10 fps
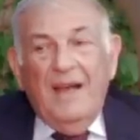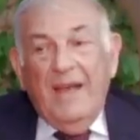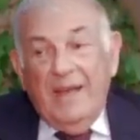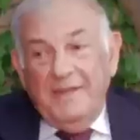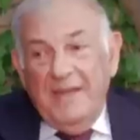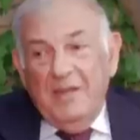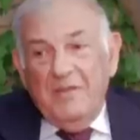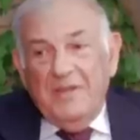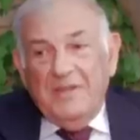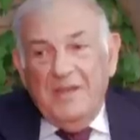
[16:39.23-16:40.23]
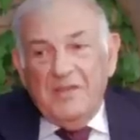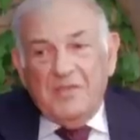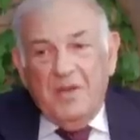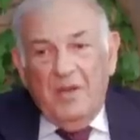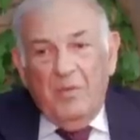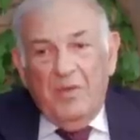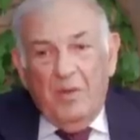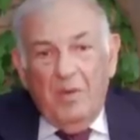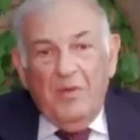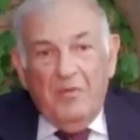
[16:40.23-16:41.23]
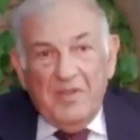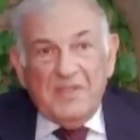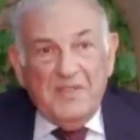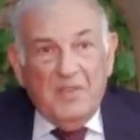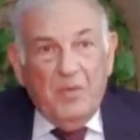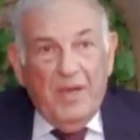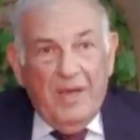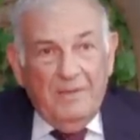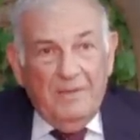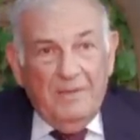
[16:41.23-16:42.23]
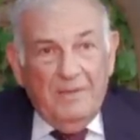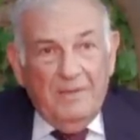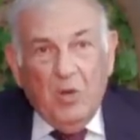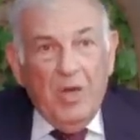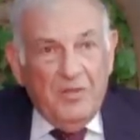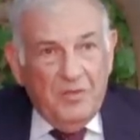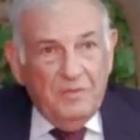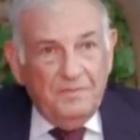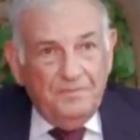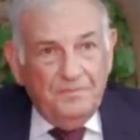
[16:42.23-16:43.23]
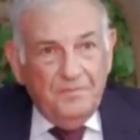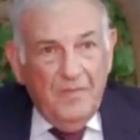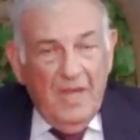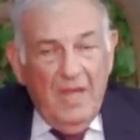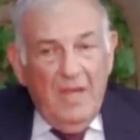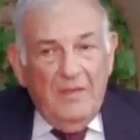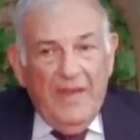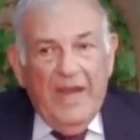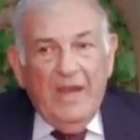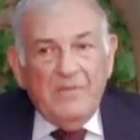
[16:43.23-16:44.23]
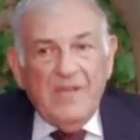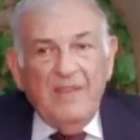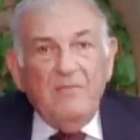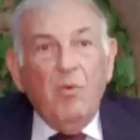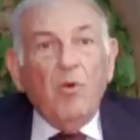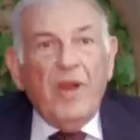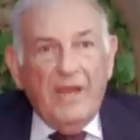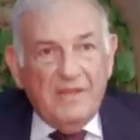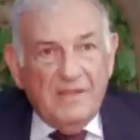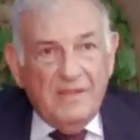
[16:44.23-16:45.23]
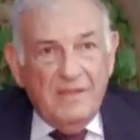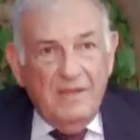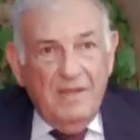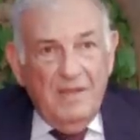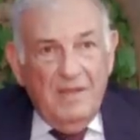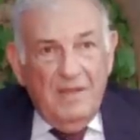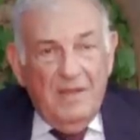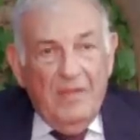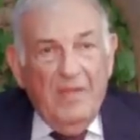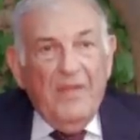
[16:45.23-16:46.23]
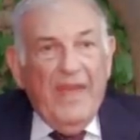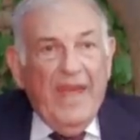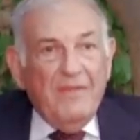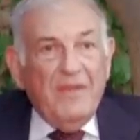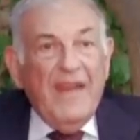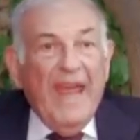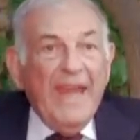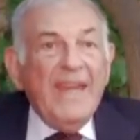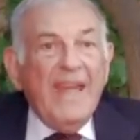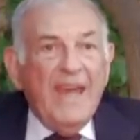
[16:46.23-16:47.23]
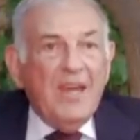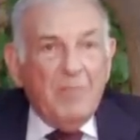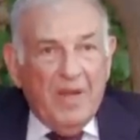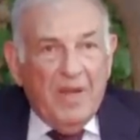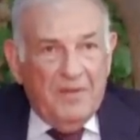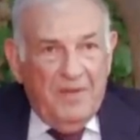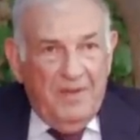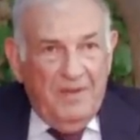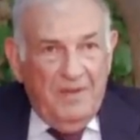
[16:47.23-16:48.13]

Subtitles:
I can tell you that in Israel, with all the risks that we are going through, the Arabs have more rights than they have in any Arab country.